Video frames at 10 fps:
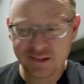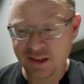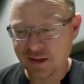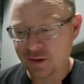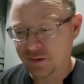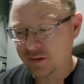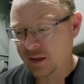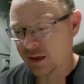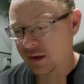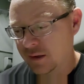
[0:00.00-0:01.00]
You know,
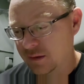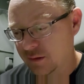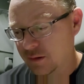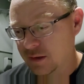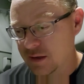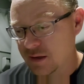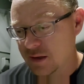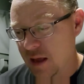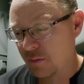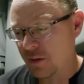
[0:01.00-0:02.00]

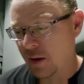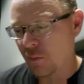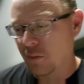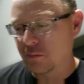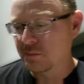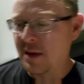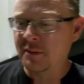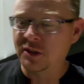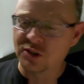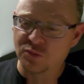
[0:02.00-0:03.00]
they
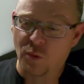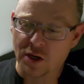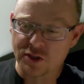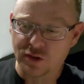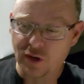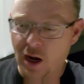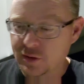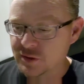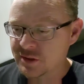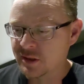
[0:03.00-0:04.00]
maybe just watch the
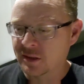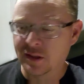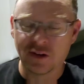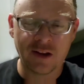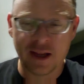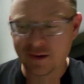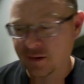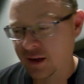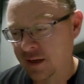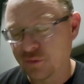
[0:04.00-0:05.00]
Crockers and then they're like,
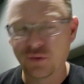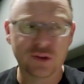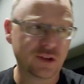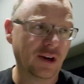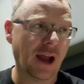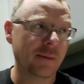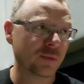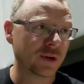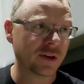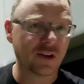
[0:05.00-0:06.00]
okay, you're full of crap.
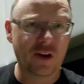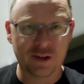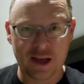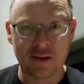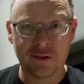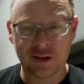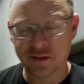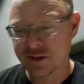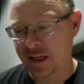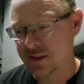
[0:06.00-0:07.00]
We're going to call you out on
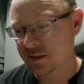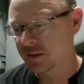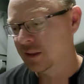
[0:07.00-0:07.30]
it, Jason.